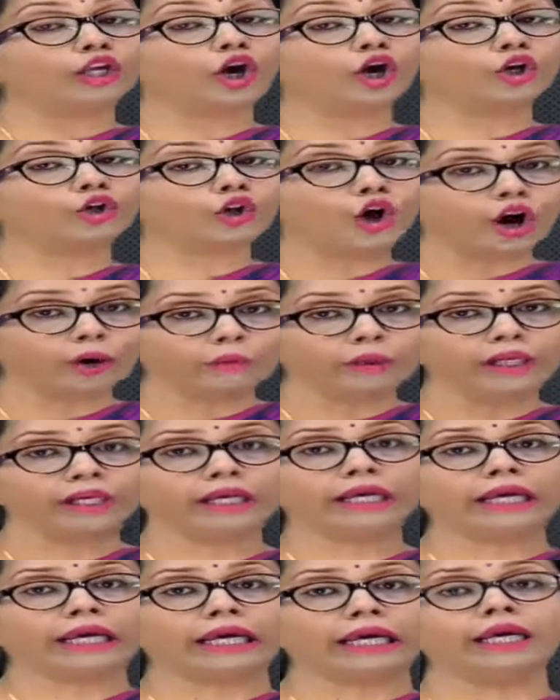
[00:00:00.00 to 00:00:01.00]
Now,
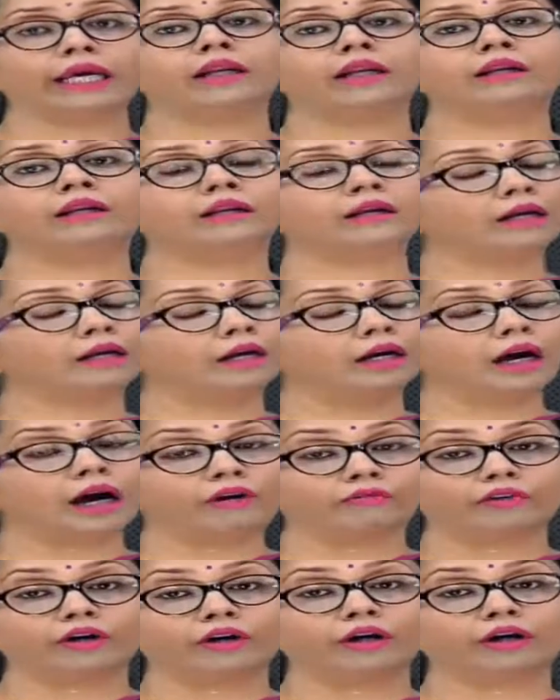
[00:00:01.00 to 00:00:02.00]
normally in
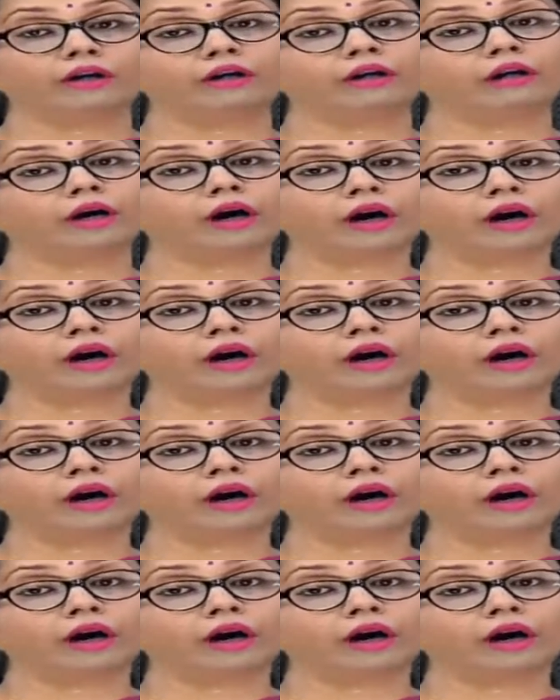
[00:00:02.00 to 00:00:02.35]
our